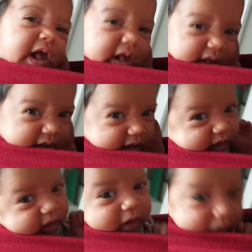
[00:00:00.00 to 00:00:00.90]
Look at
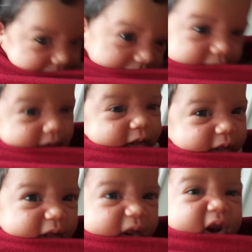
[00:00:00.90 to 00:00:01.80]
that stink face,
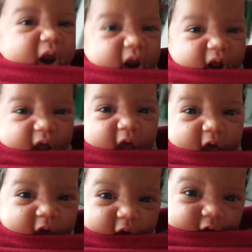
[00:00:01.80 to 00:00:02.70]
huh?
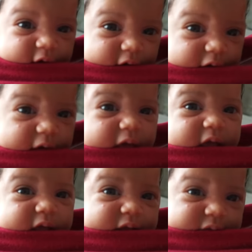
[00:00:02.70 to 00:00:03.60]
Look at
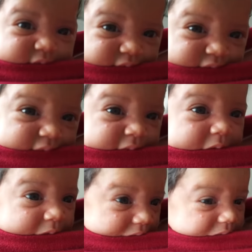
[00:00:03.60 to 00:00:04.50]
that stink
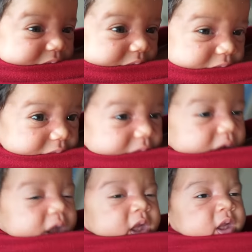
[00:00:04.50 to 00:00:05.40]
face,
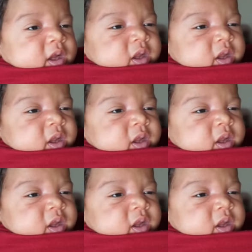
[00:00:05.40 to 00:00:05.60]
Mariah.